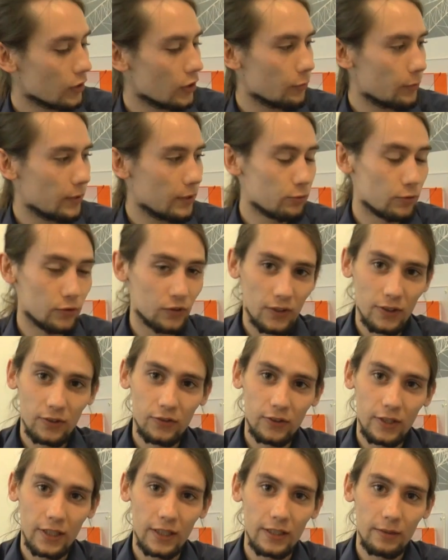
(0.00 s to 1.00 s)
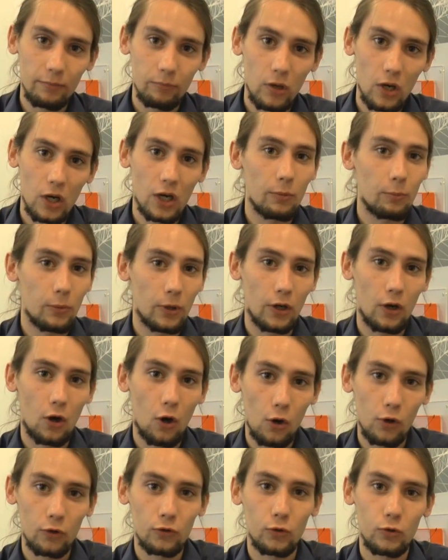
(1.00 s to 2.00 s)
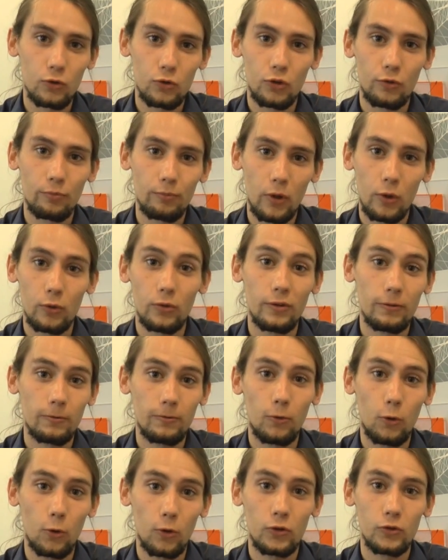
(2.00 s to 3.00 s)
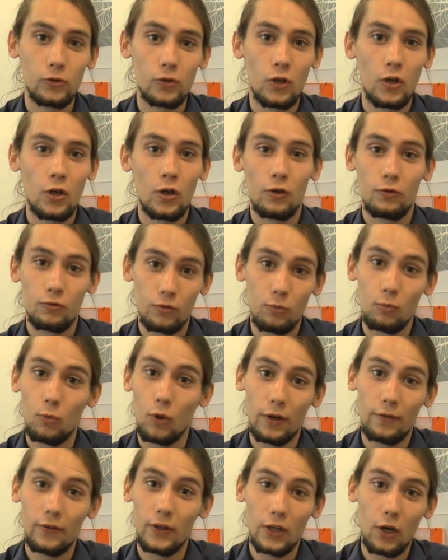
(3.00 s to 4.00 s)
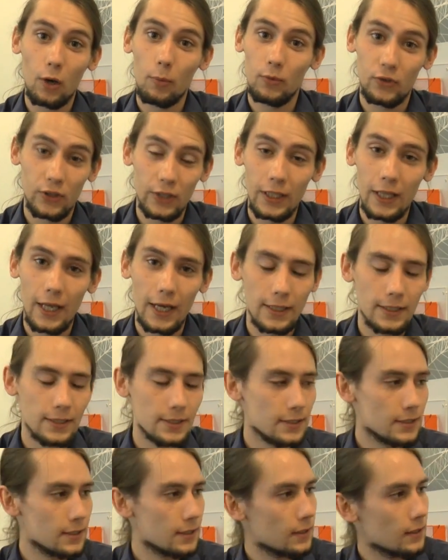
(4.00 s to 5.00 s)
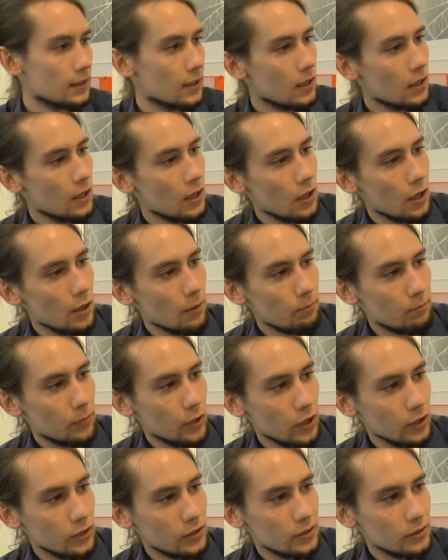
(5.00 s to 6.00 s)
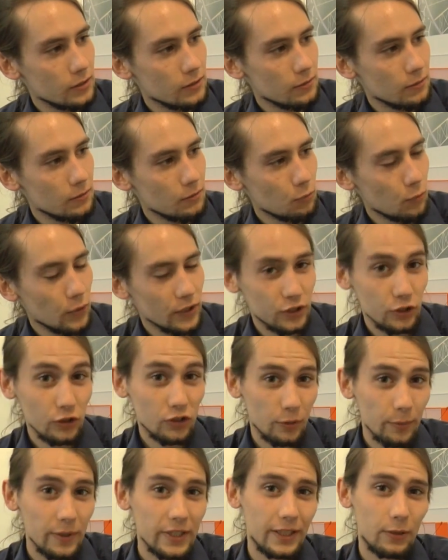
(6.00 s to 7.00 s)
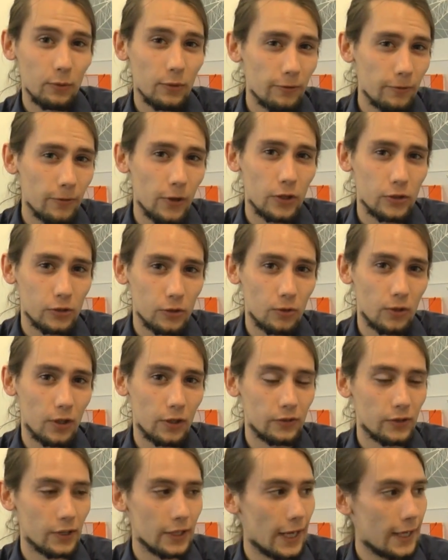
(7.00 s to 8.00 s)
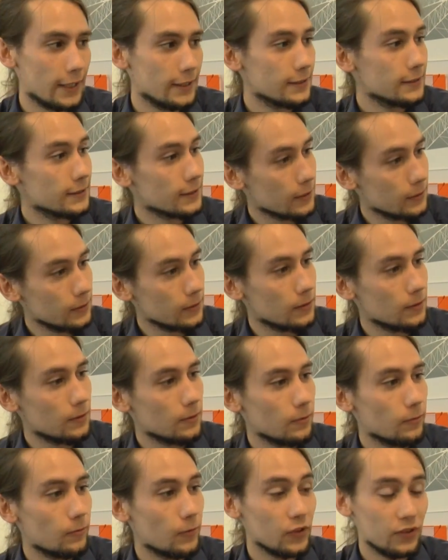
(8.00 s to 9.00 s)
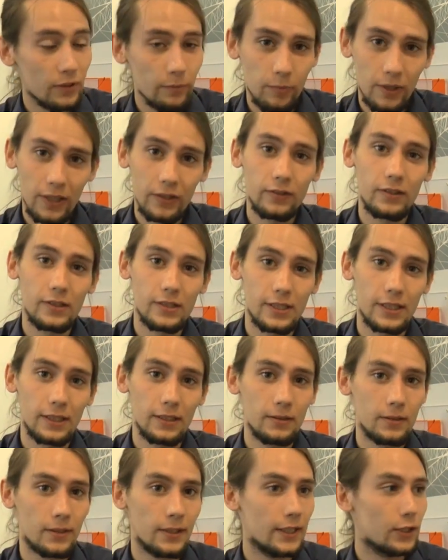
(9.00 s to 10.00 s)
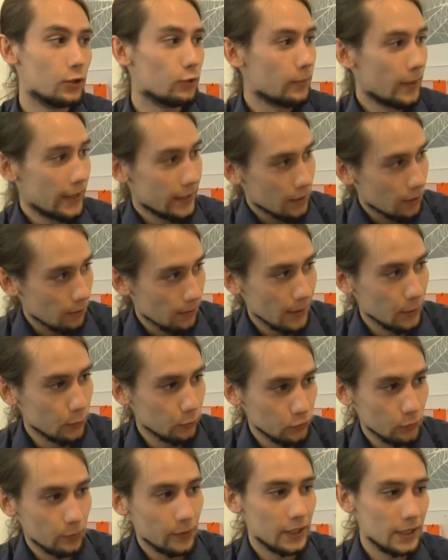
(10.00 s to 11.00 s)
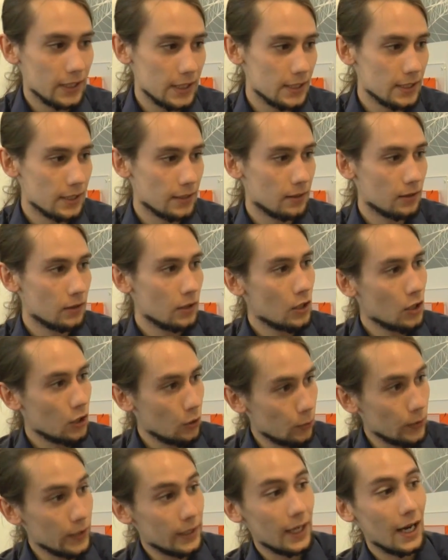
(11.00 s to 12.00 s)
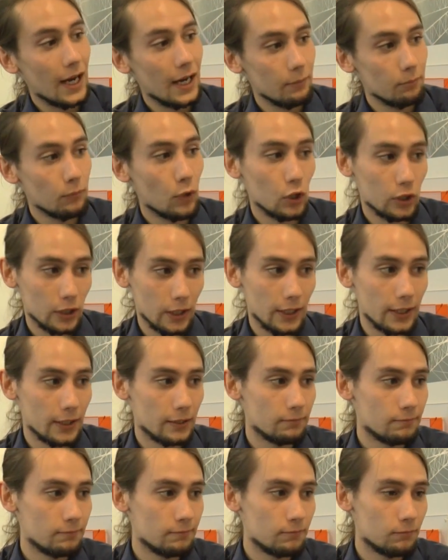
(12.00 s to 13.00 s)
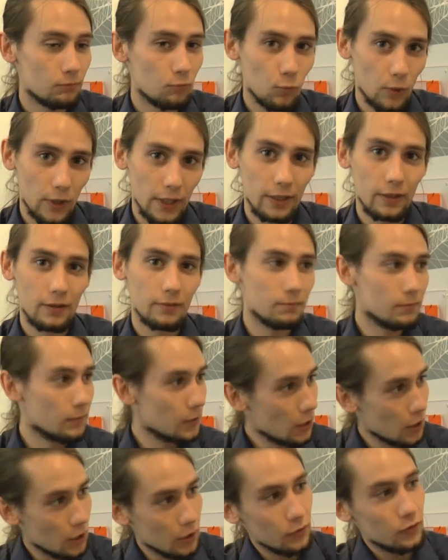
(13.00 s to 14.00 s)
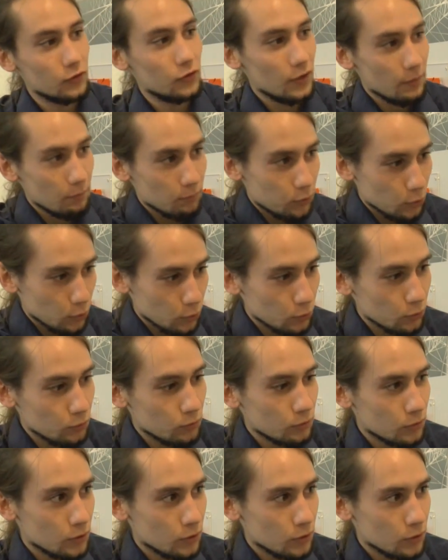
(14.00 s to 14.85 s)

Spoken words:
to be resisted in part by a horizontal component of force from one of the opposite legs. But we're just going to be dealing with vertical loads today, so for simplicity it will make our angles a bit easier. We can model it with a simple